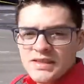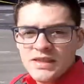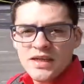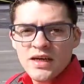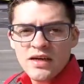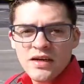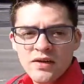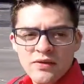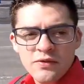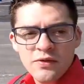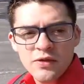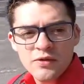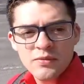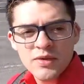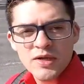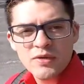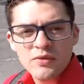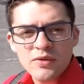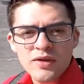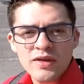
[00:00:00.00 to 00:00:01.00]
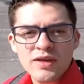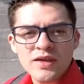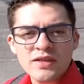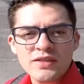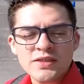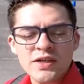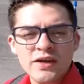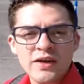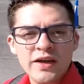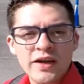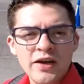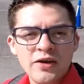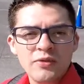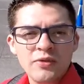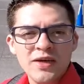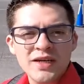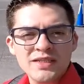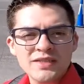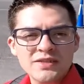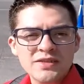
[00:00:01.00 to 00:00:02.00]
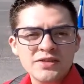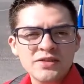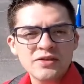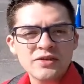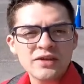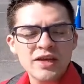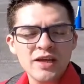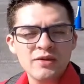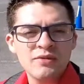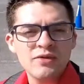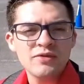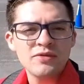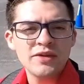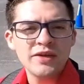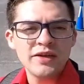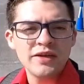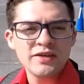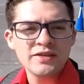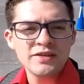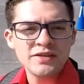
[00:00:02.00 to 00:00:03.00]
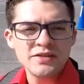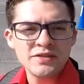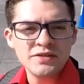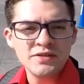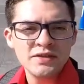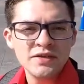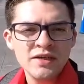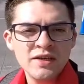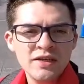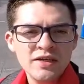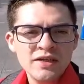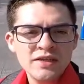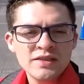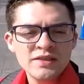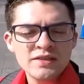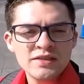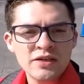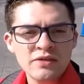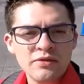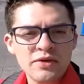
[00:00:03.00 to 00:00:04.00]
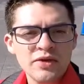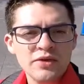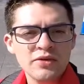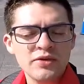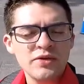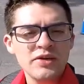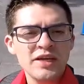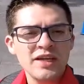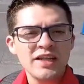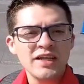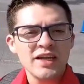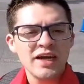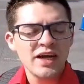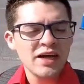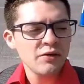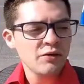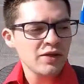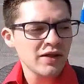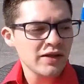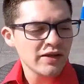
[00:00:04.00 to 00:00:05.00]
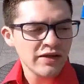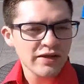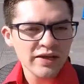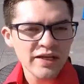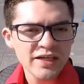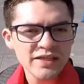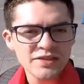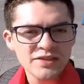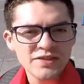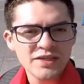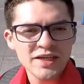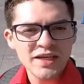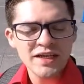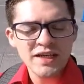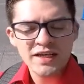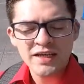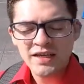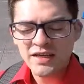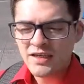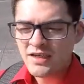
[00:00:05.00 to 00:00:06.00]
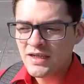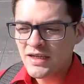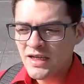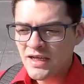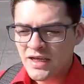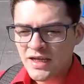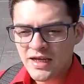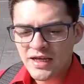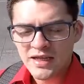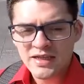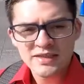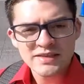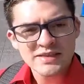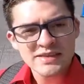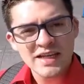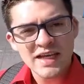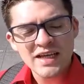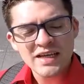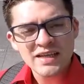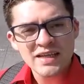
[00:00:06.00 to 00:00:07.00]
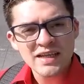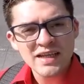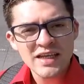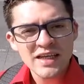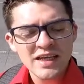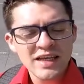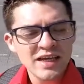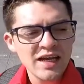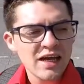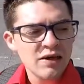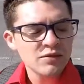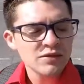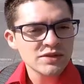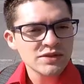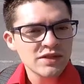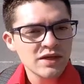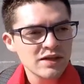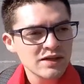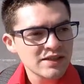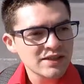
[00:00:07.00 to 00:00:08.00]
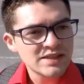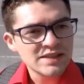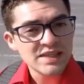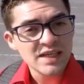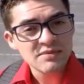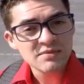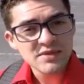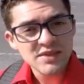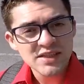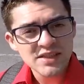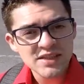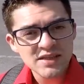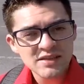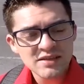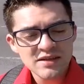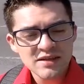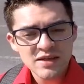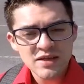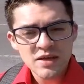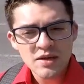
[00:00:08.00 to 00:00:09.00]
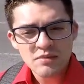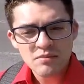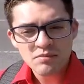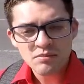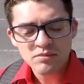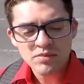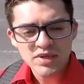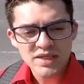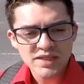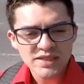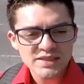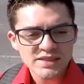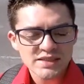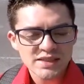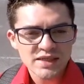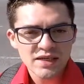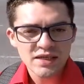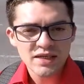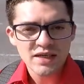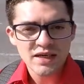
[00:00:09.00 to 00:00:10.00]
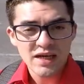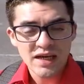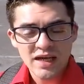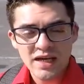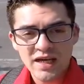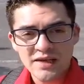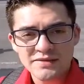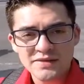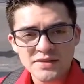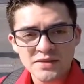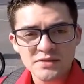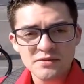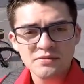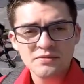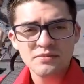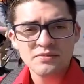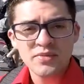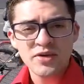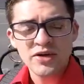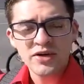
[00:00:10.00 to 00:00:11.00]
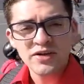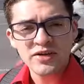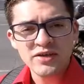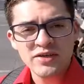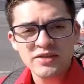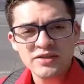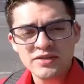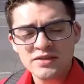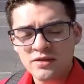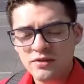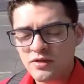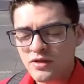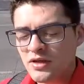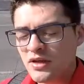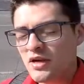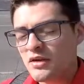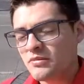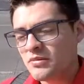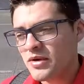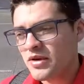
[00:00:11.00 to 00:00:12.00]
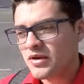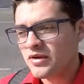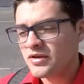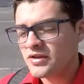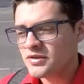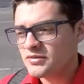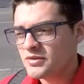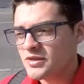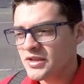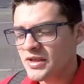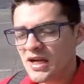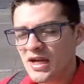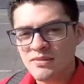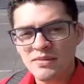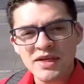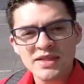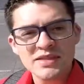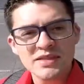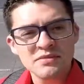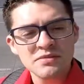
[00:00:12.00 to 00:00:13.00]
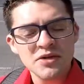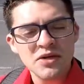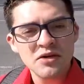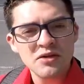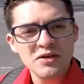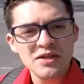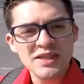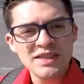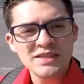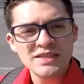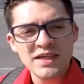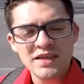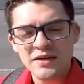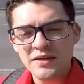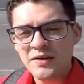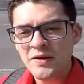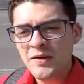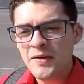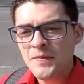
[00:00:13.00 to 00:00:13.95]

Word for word: city of Reforma, where the Qatar Airways crew came over here to start recruiting. I went there yesterday and sadly I was not accepted, but I have some partners, or not partners, but I met some colleagues there,